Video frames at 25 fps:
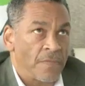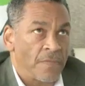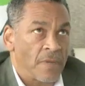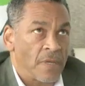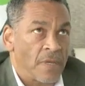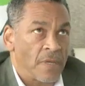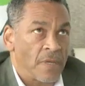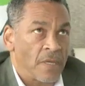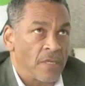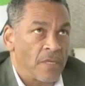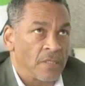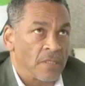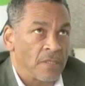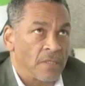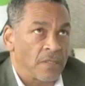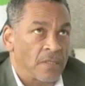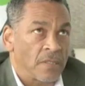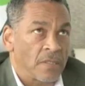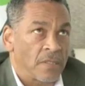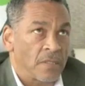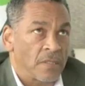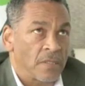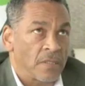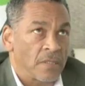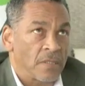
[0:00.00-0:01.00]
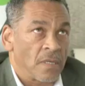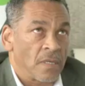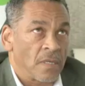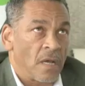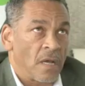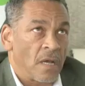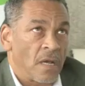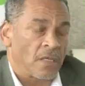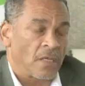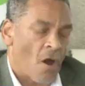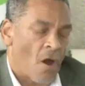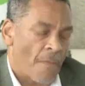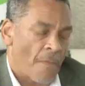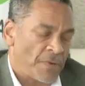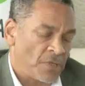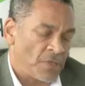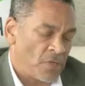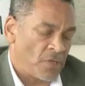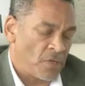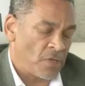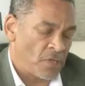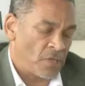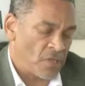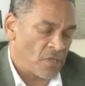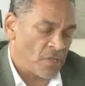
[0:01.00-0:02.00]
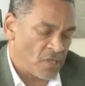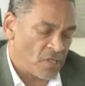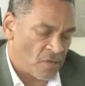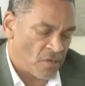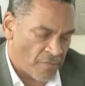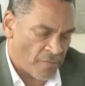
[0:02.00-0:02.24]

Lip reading: is the opportunity to